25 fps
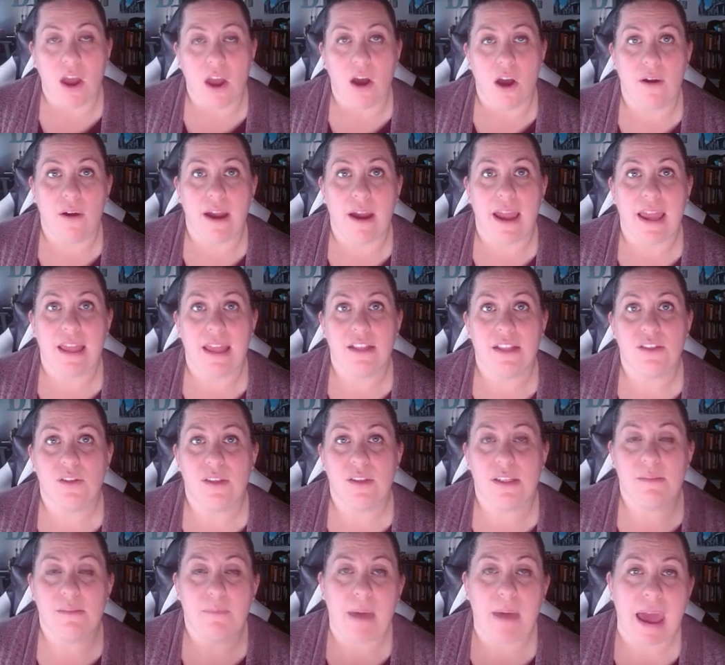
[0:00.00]
All right, and so
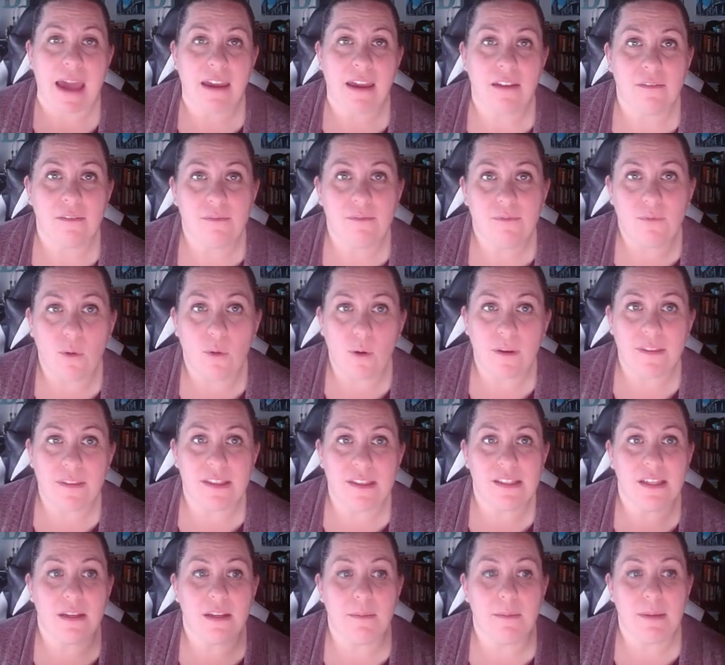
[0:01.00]
this back and forth
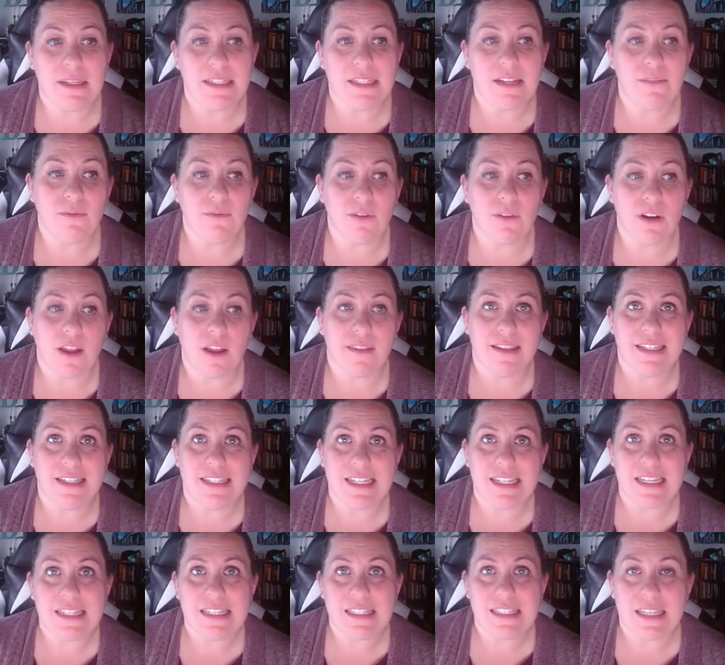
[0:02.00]
is going to be different on the
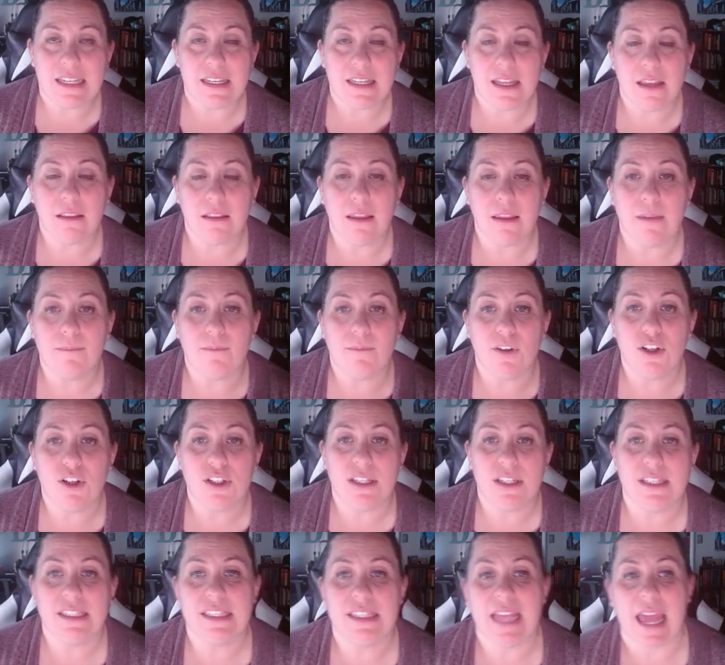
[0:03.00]
descending limb
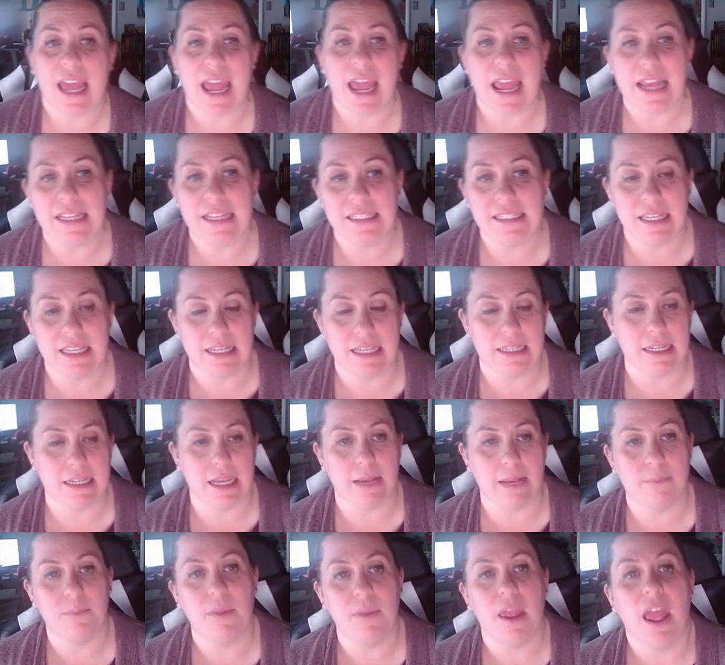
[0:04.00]
versus the
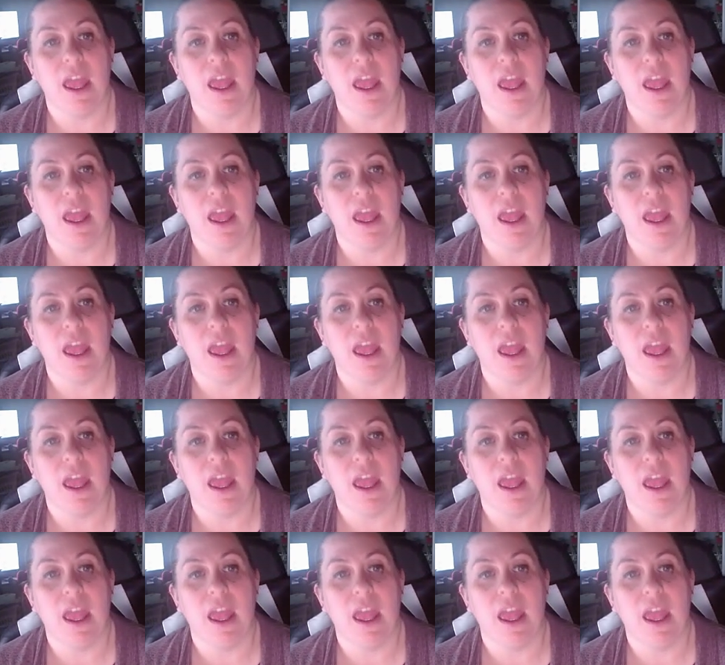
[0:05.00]
ascending.